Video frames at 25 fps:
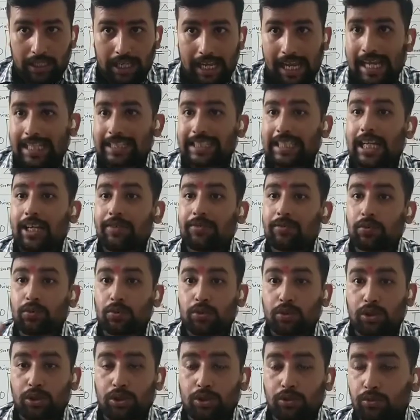As I have
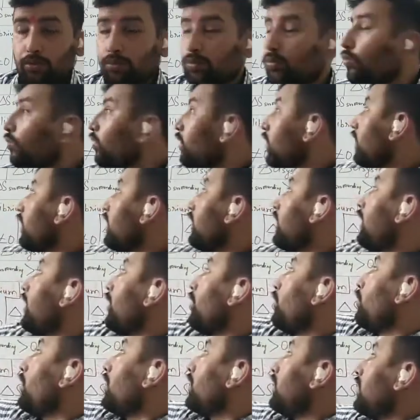told you, here
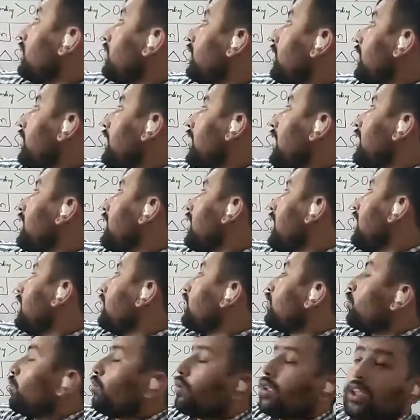you can see delta
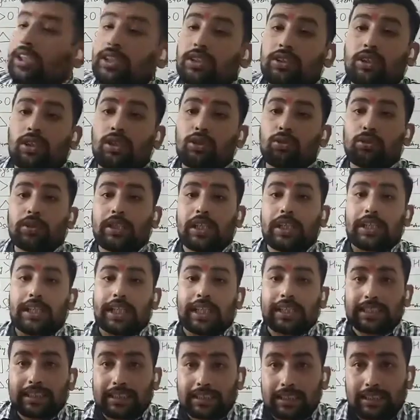S total is equal to delta
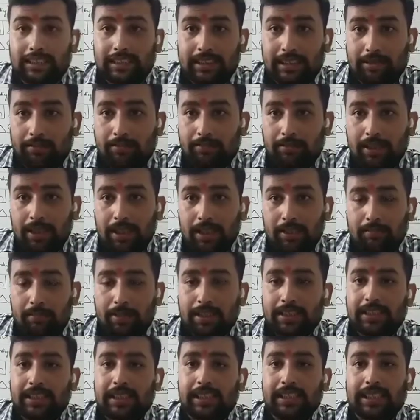S system
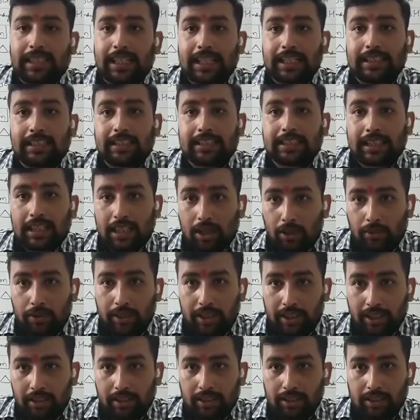plus delta S
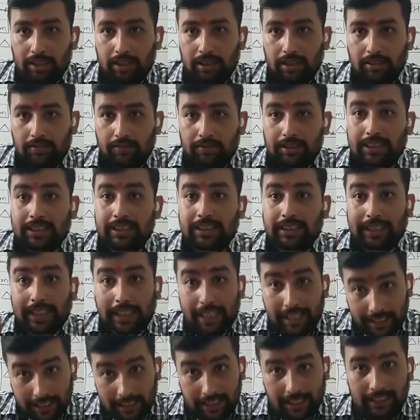surrounding, which is
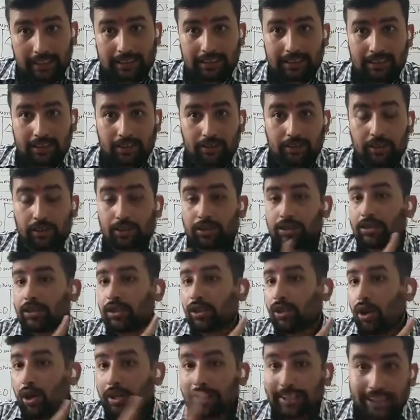greater than 0. It is
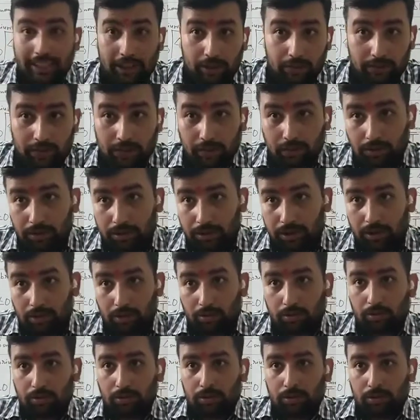not equal to 0.